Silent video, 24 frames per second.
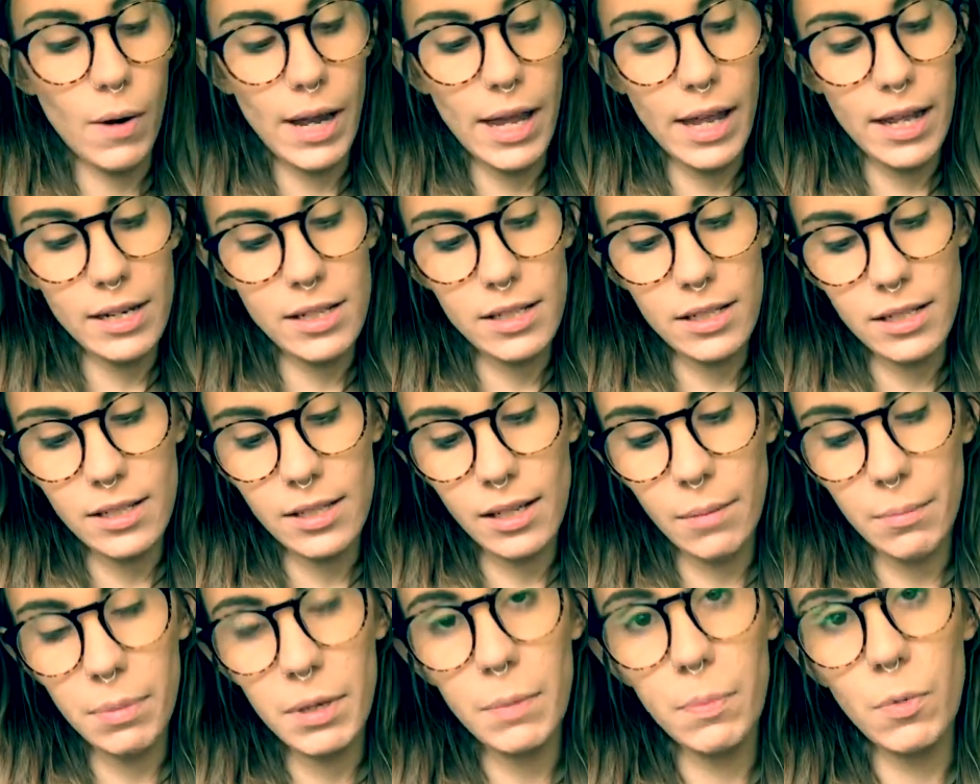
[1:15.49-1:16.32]
And
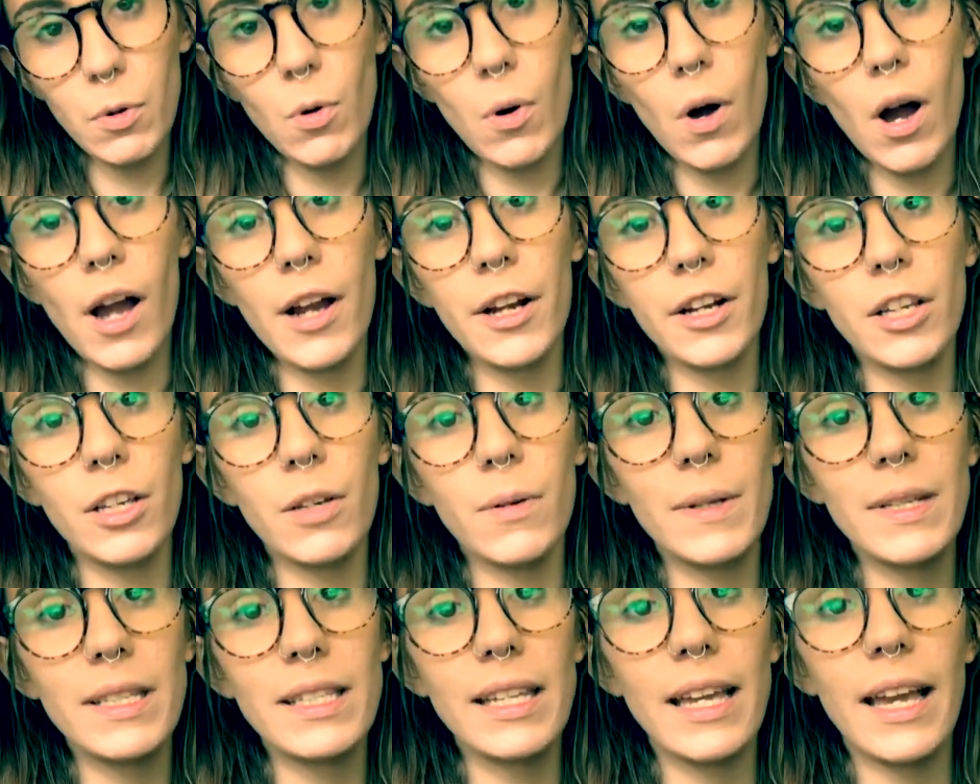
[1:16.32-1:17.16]
some people will
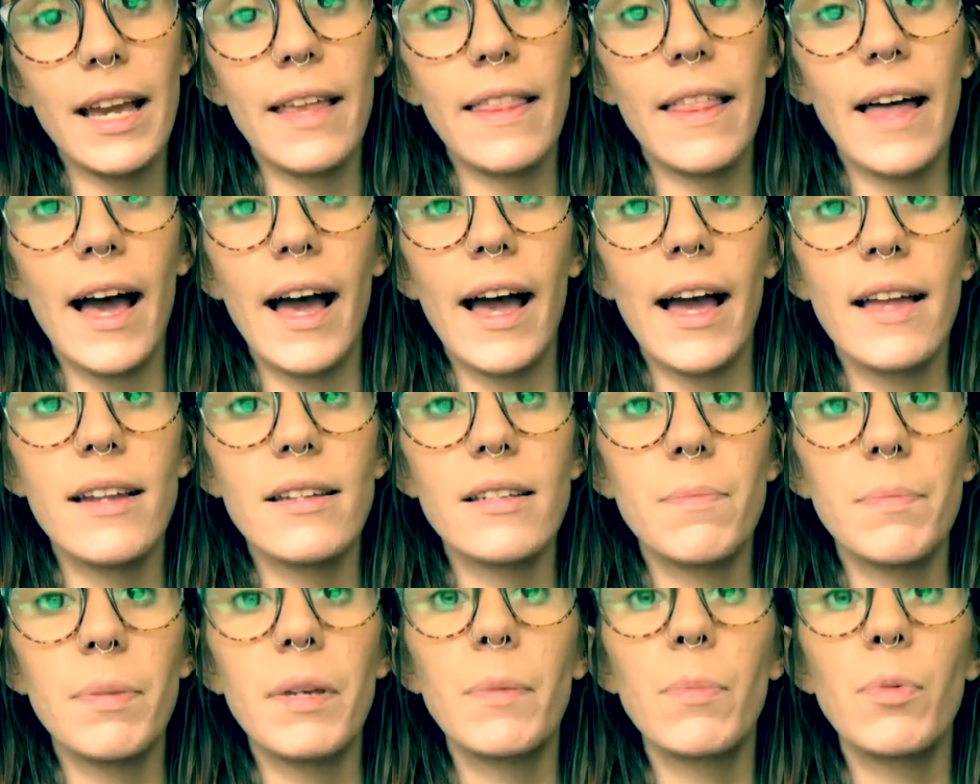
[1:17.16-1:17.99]
argue and say
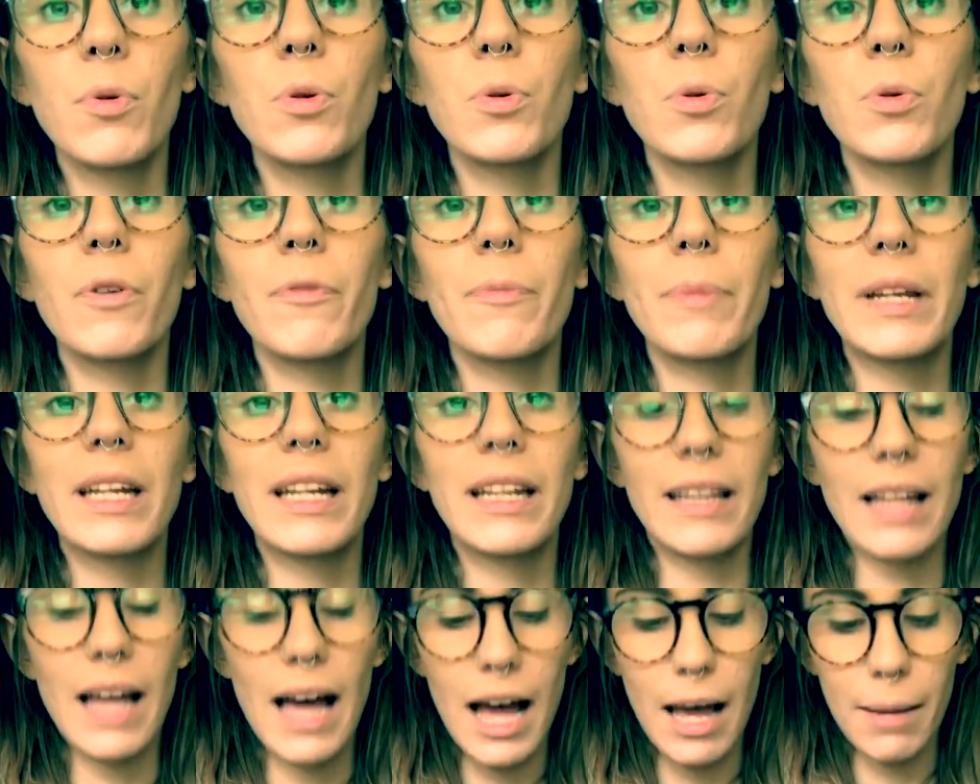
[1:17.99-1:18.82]
that people who have
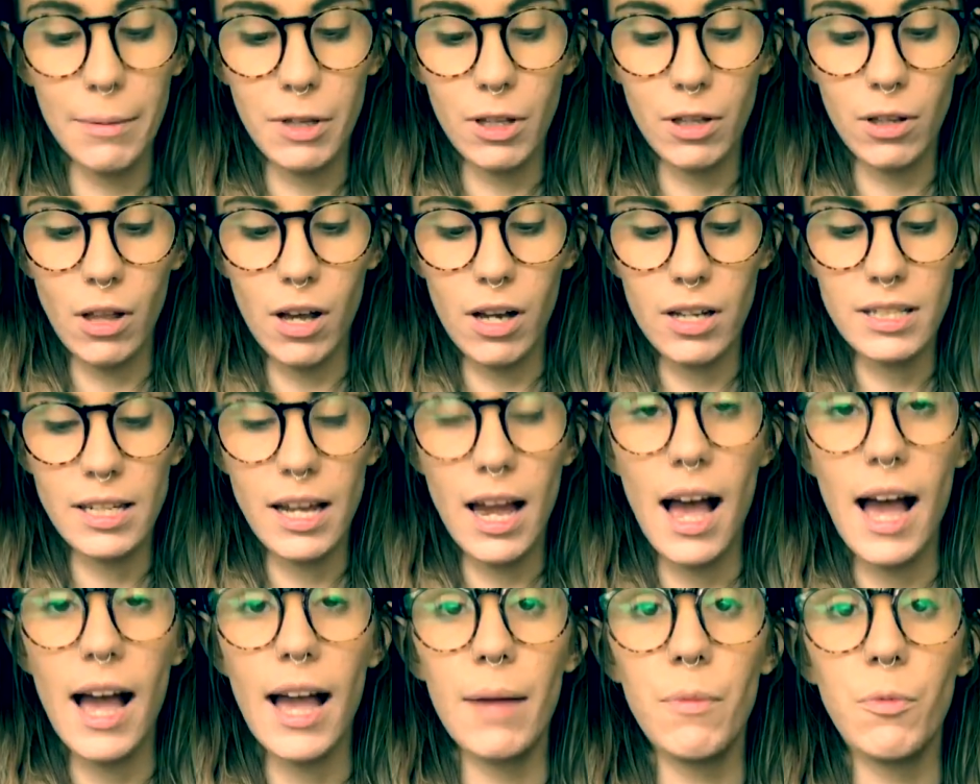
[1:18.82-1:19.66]
been in the hobby a long
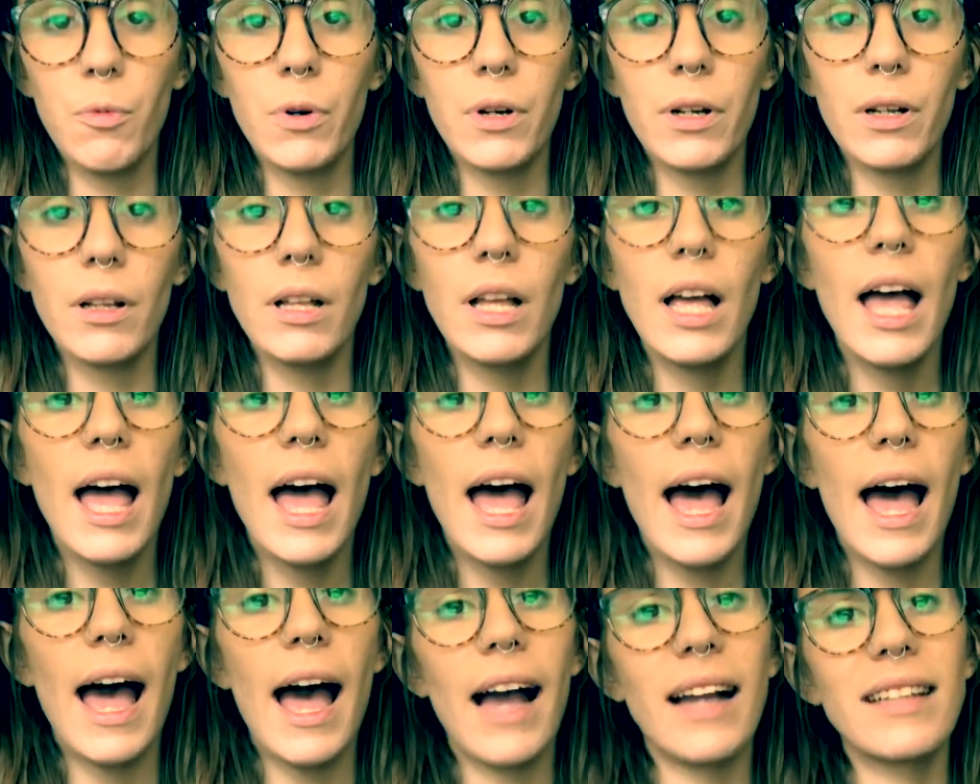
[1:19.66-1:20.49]
time will
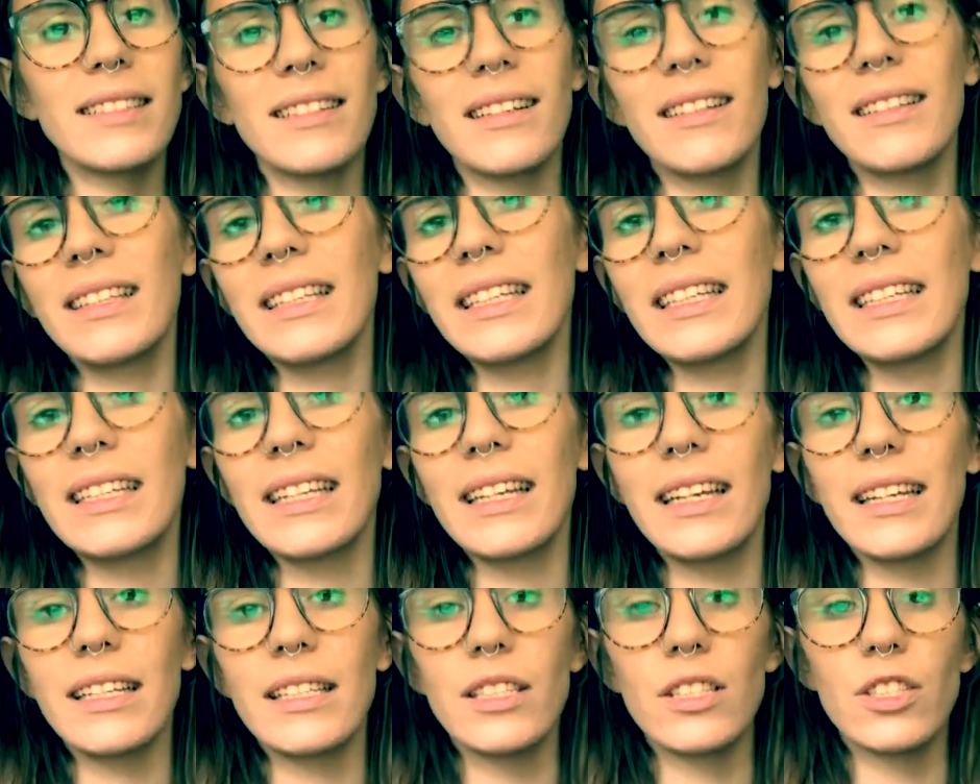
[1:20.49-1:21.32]
act
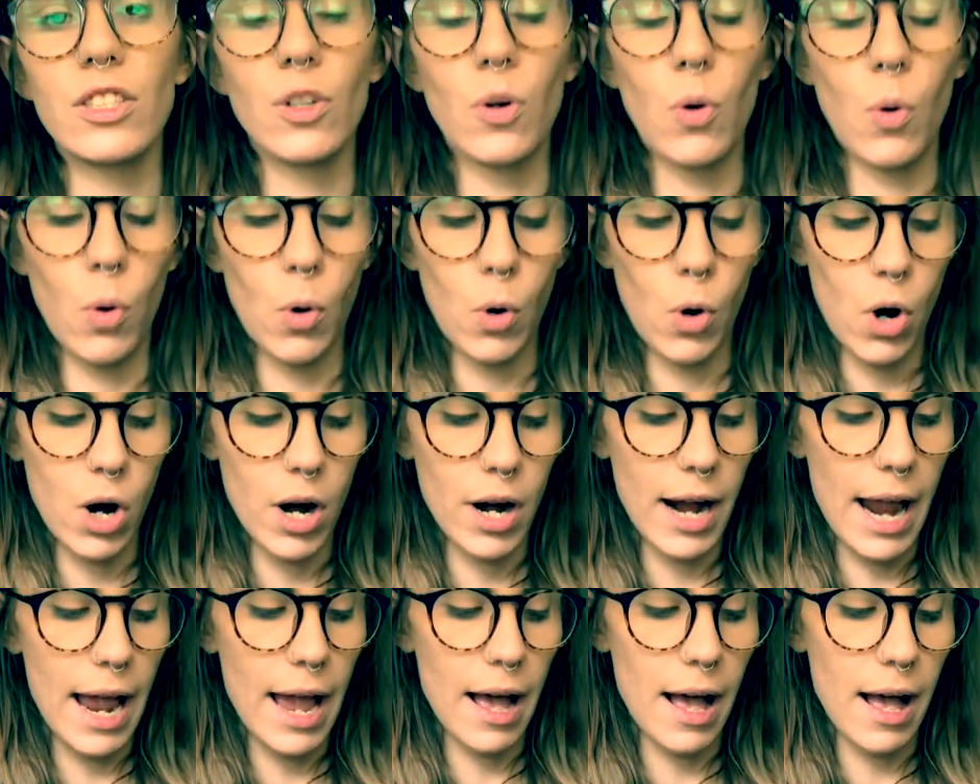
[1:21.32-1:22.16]
elitist
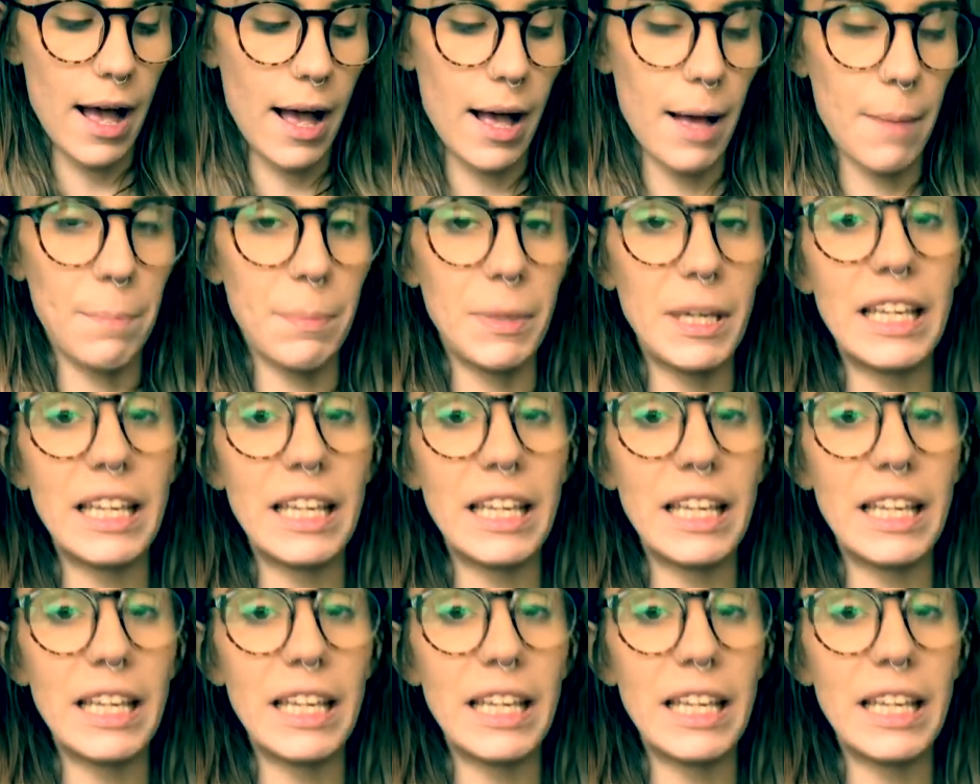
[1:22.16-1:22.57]
or uh,